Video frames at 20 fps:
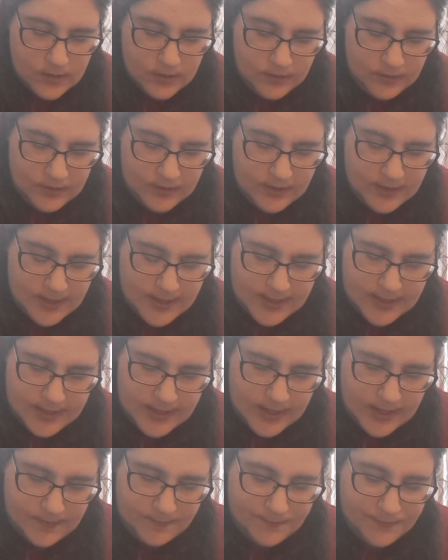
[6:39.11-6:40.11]
Then
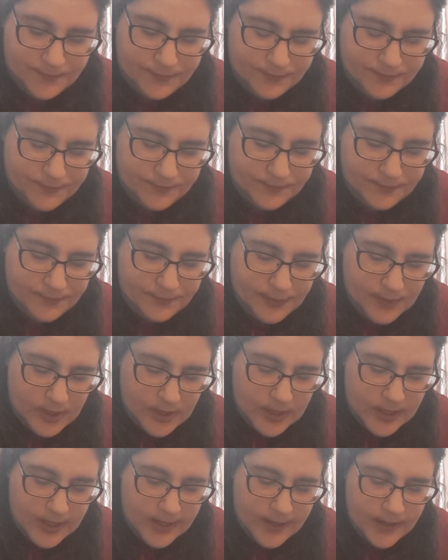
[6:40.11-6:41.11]
I
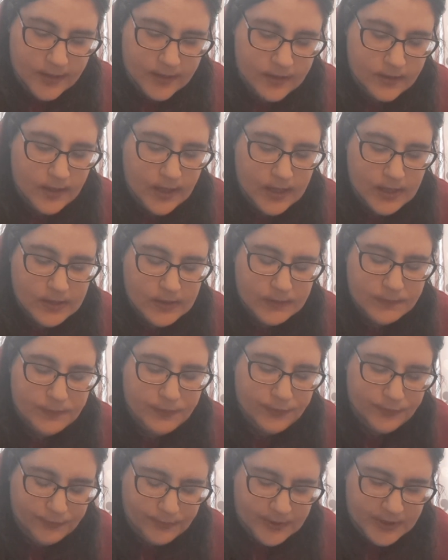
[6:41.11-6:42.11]
bought a
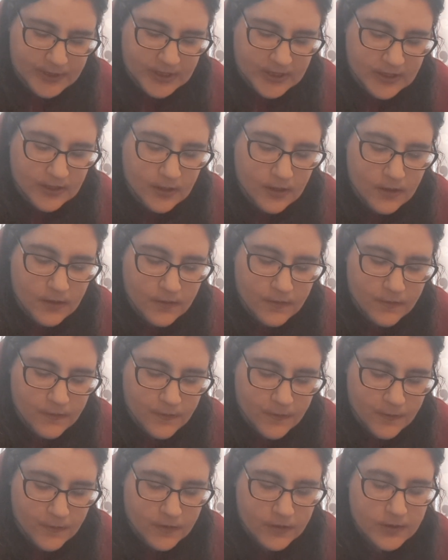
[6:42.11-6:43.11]
pretty,
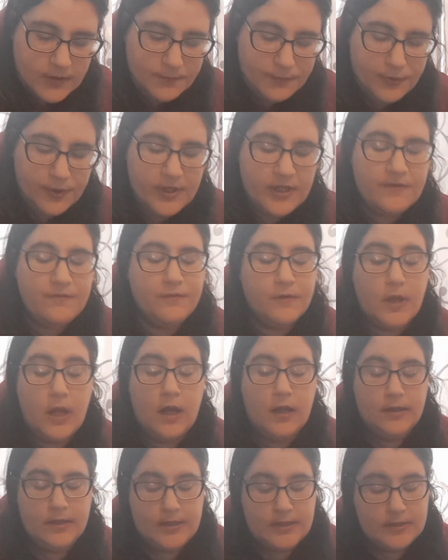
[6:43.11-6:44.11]
the Pretty
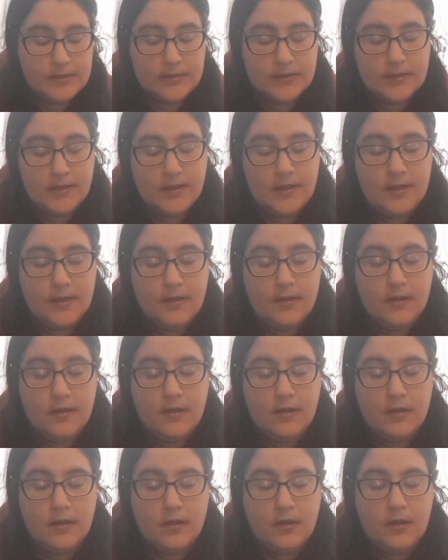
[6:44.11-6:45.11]
Flawless
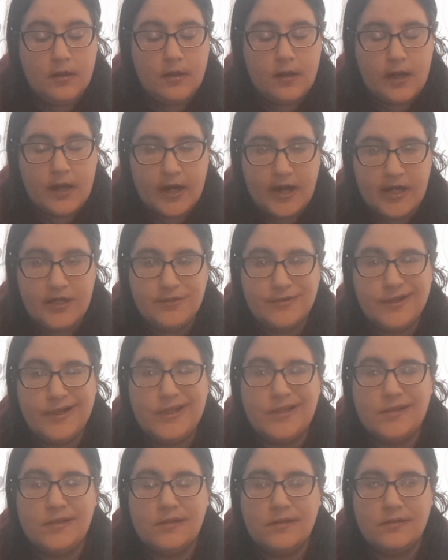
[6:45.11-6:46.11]

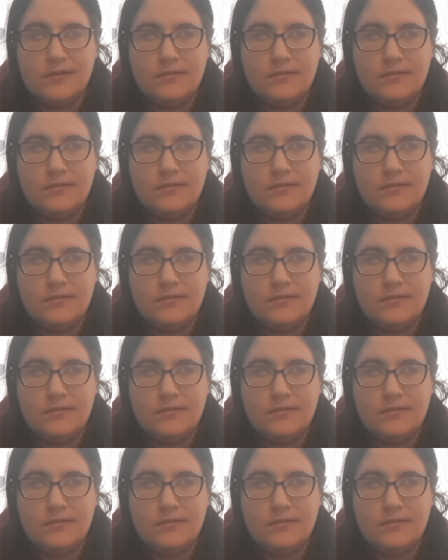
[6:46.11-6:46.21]
Hydrate